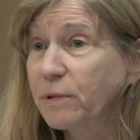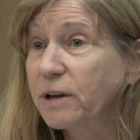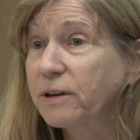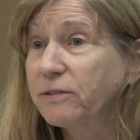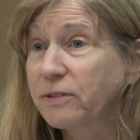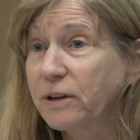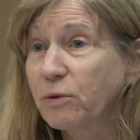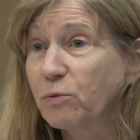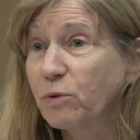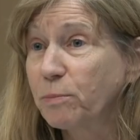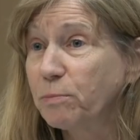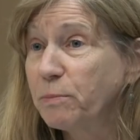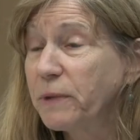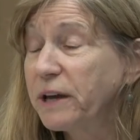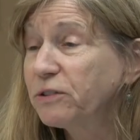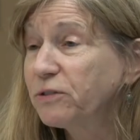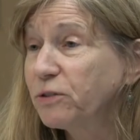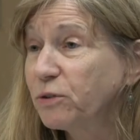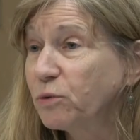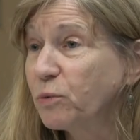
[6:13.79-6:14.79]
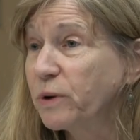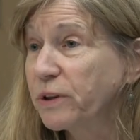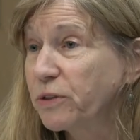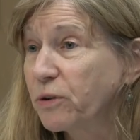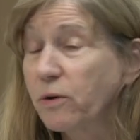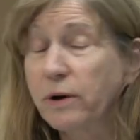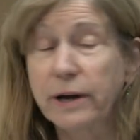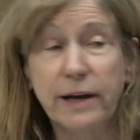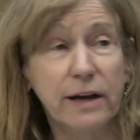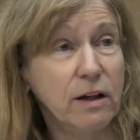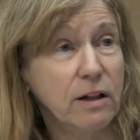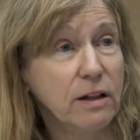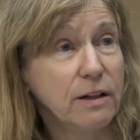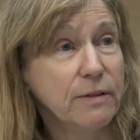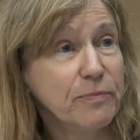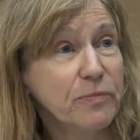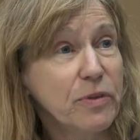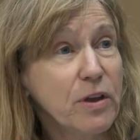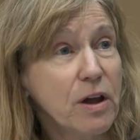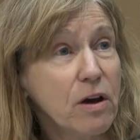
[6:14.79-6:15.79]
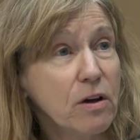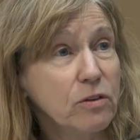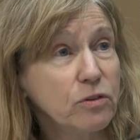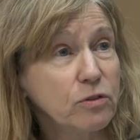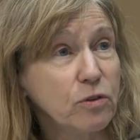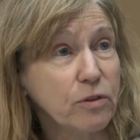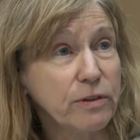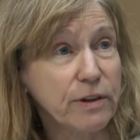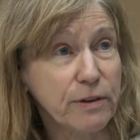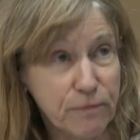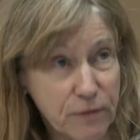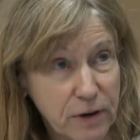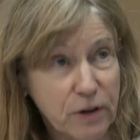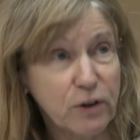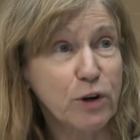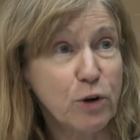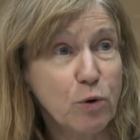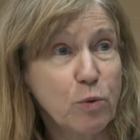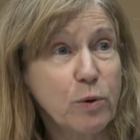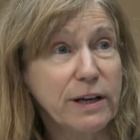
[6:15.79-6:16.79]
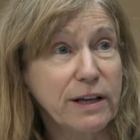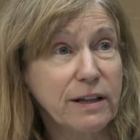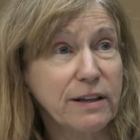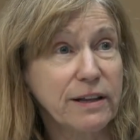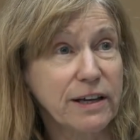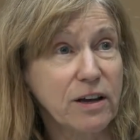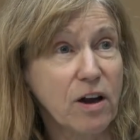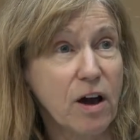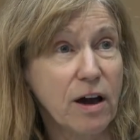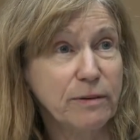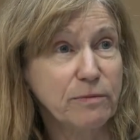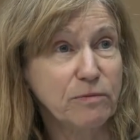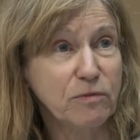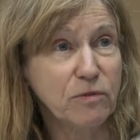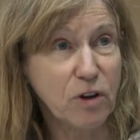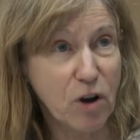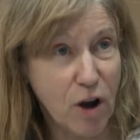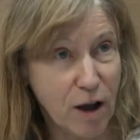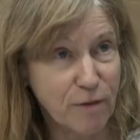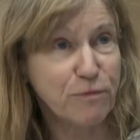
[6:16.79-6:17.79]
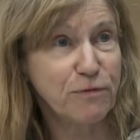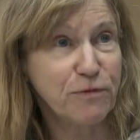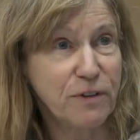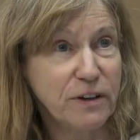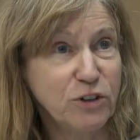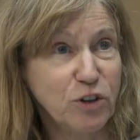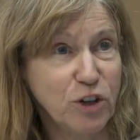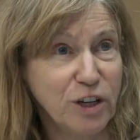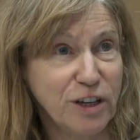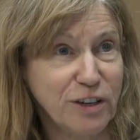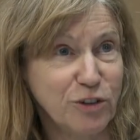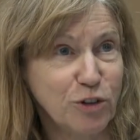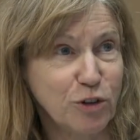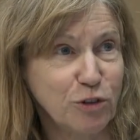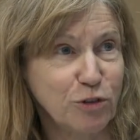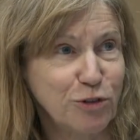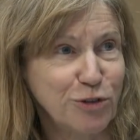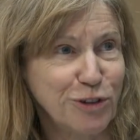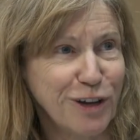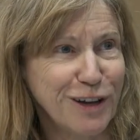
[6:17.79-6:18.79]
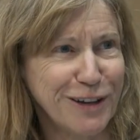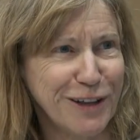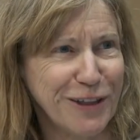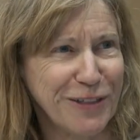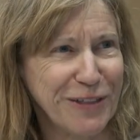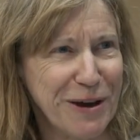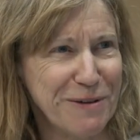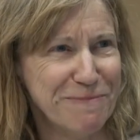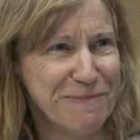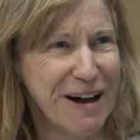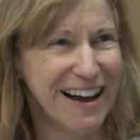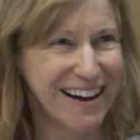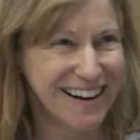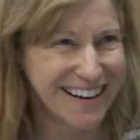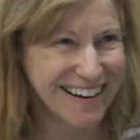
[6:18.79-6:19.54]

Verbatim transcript: them because they were messing with oil. So they very quickly got got funding to study them,